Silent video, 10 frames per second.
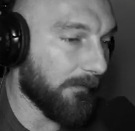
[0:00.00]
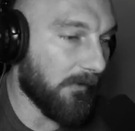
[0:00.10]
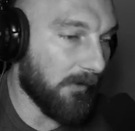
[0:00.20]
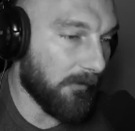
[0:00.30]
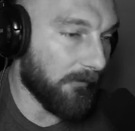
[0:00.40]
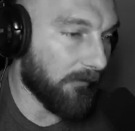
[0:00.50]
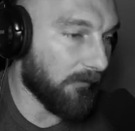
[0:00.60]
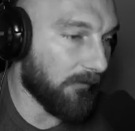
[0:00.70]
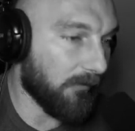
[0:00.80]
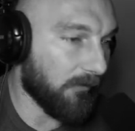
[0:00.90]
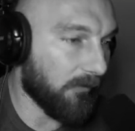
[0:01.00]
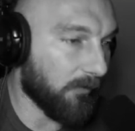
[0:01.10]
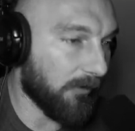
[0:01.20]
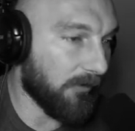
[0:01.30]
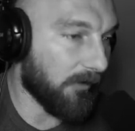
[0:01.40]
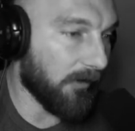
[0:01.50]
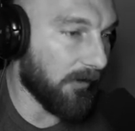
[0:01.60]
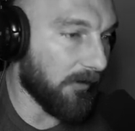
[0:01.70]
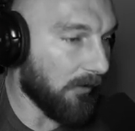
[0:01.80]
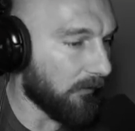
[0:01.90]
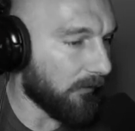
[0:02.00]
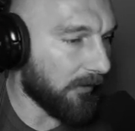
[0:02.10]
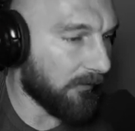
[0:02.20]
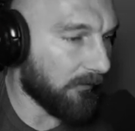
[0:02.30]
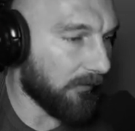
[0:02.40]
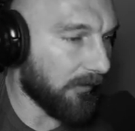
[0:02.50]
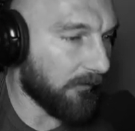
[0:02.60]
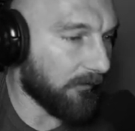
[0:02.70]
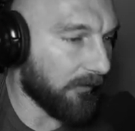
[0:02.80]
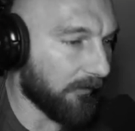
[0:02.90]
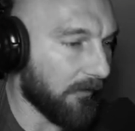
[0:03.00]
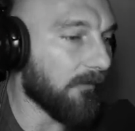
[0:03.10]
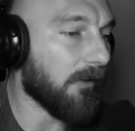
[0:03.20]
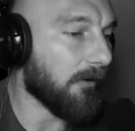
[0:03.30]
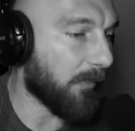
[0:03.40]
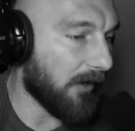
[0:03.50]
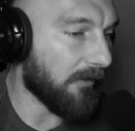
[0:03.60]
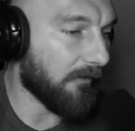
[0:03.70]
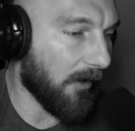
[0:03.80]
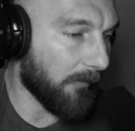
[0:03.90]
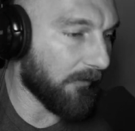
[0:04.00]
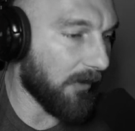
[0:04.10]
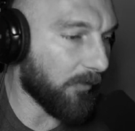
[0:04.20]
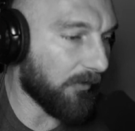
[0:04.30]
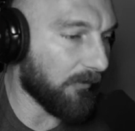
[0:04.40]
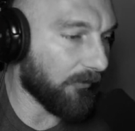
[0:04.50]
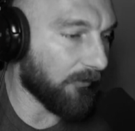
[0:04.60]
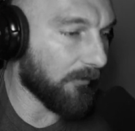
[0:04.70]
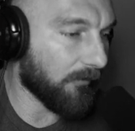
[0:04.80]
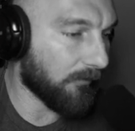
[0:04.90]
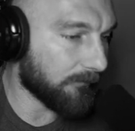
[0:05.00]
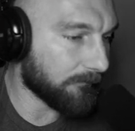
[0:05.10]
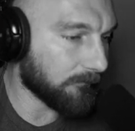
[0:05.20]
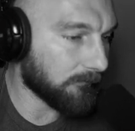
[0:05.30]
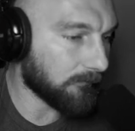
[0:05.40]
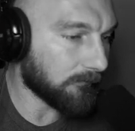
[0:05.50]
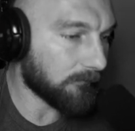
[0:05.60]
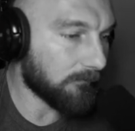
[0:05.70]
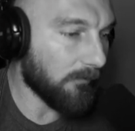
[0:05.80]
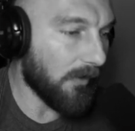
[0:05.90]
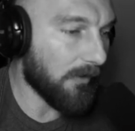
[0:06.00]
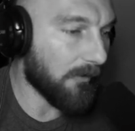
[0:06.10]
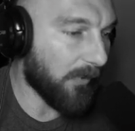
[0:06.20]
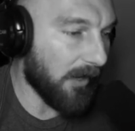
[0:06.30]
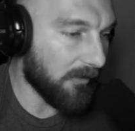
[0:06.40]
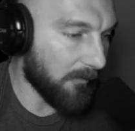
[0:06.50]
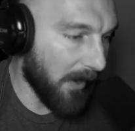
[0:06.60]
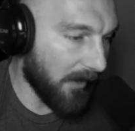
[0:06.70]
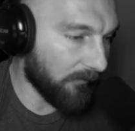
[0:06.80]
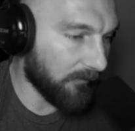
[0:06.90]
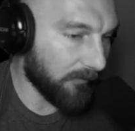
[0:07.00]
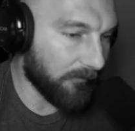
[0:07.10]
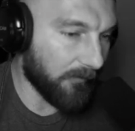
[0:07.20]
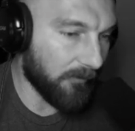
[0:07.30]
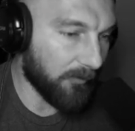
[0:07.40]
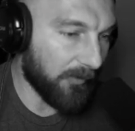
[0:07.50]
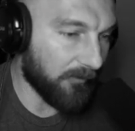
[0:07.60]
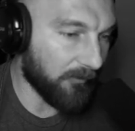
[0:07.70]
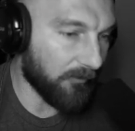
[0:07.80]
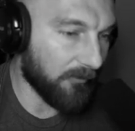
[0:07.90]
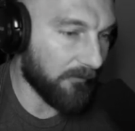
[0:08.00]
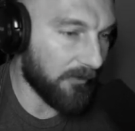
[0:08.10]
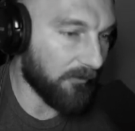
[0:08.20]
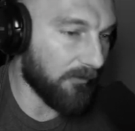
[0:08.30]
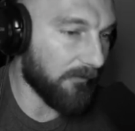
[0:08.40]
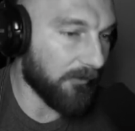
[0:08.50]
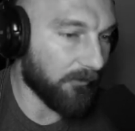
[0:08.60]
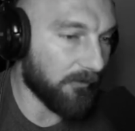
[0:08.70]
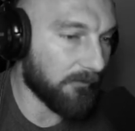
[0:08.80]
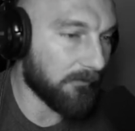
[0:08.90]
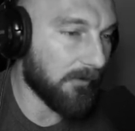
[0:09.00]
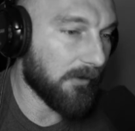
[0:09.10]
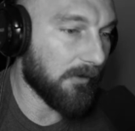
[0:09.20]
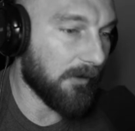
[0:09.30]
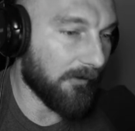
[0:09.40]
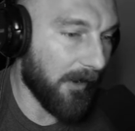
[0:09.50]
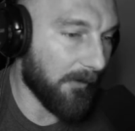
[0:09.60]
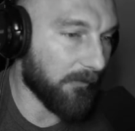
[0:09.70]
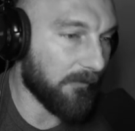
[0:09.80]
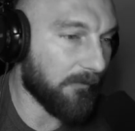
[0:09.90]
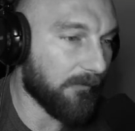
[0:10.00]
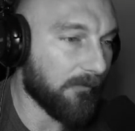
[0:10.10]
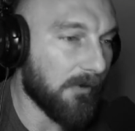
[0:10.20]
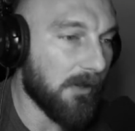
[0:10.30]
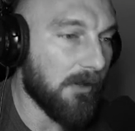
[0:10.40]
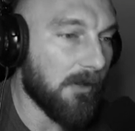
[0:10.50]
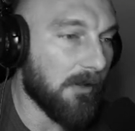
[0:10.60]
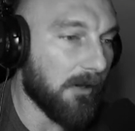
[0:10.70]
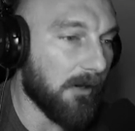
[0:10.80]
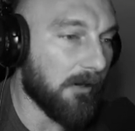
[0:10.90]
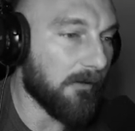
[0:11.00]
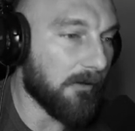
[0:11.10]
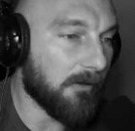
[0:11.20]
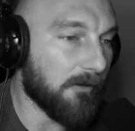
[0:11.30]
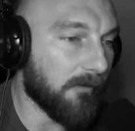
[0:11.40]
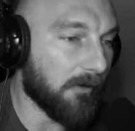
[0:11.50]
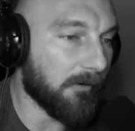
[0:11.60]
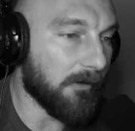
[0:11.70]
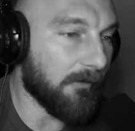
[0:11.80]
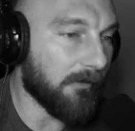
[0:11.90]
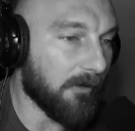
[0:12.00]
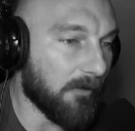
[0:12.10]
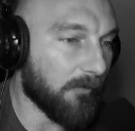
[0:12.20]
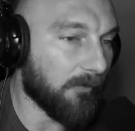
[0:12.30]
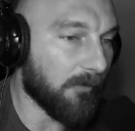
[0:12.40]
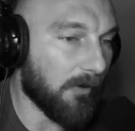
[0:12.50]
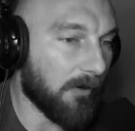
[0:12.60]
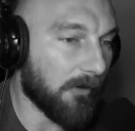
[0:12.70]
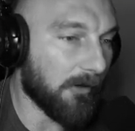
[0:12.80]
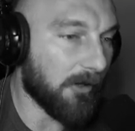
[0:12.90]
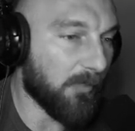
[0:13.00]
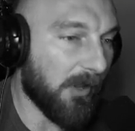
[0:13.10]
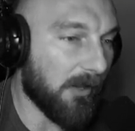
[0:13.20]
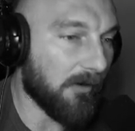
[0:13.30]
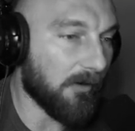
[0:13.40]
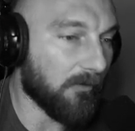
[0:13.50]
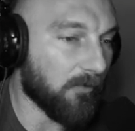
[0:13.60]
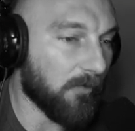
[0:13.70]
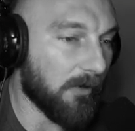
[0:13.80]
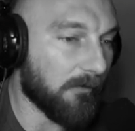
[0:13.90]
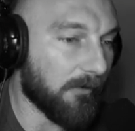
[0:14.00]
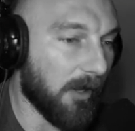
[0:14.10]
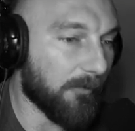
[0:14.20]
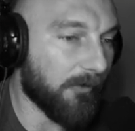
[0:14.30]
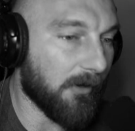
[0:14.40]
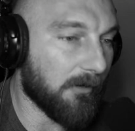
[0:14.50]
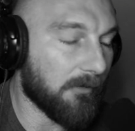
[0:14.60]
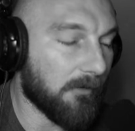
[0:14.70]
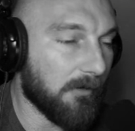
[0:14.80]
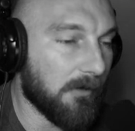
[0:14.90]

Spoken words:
This is where you can get, so they go 6, 7, they paid the top 10 positions. They'd pay the masters first position of each division, adaptive, and then even elite teams are going to get paid as well, top 10.